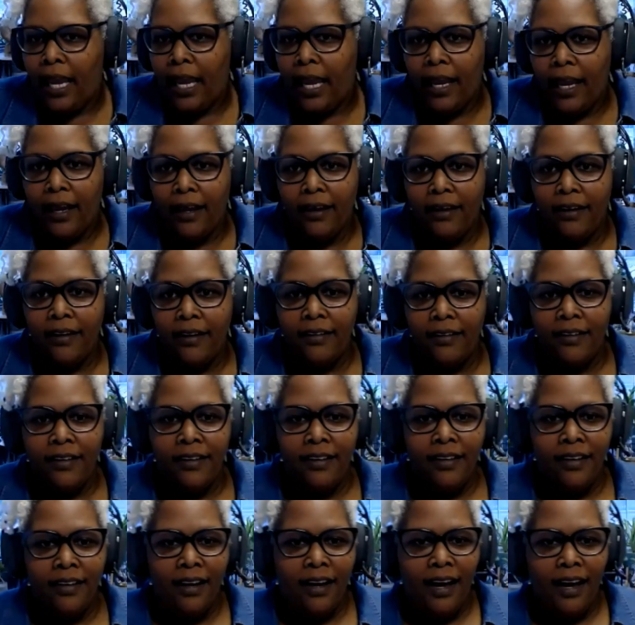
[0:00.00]
and
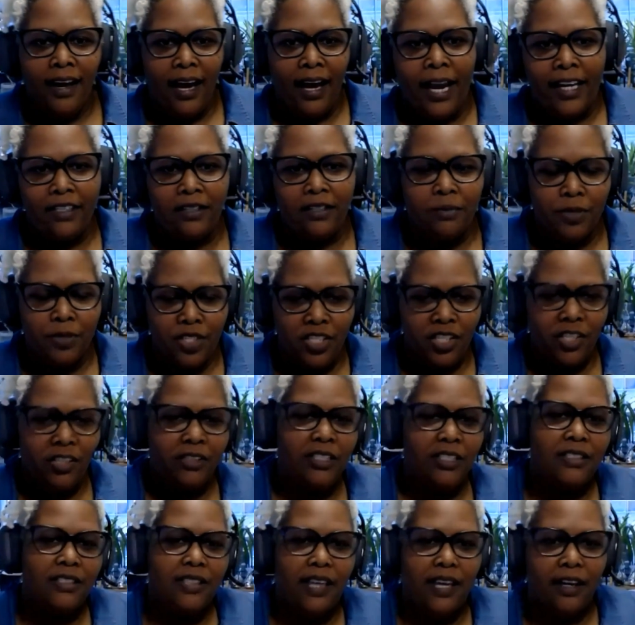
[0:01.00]
ask Michelle
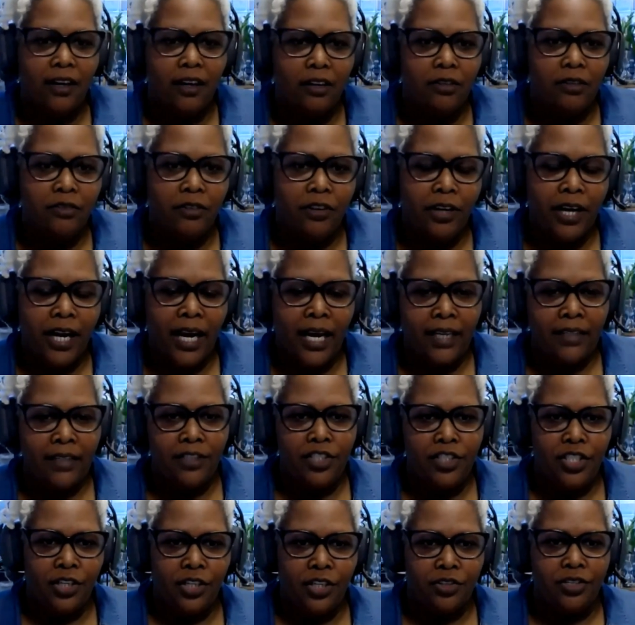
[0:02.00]
to take over and
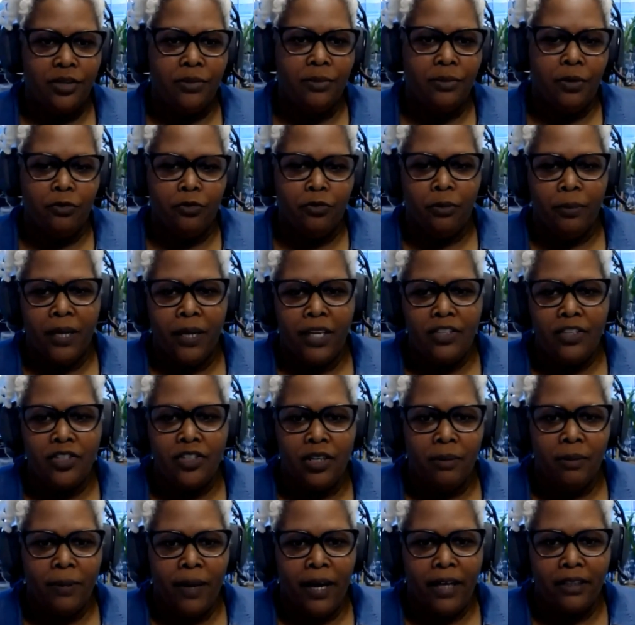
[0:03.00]
share some
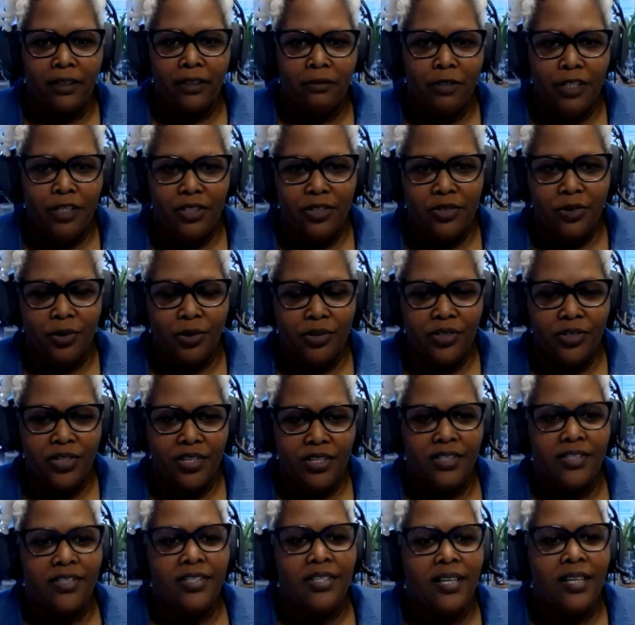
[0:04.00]
information about the
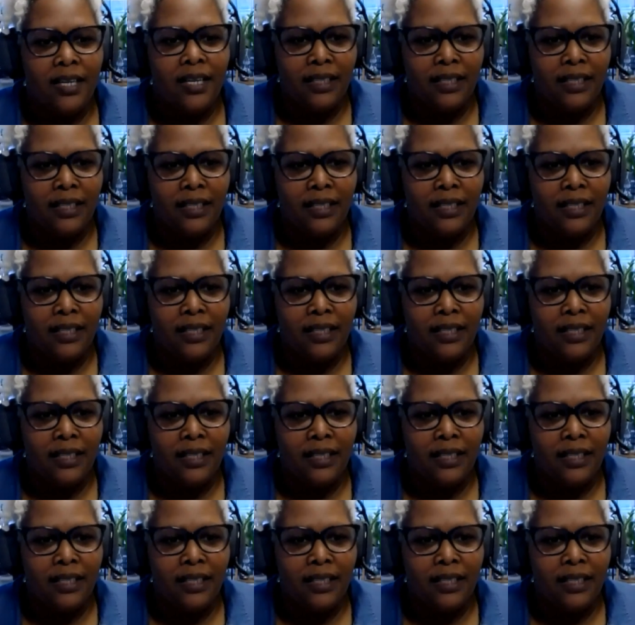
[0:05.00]
resources.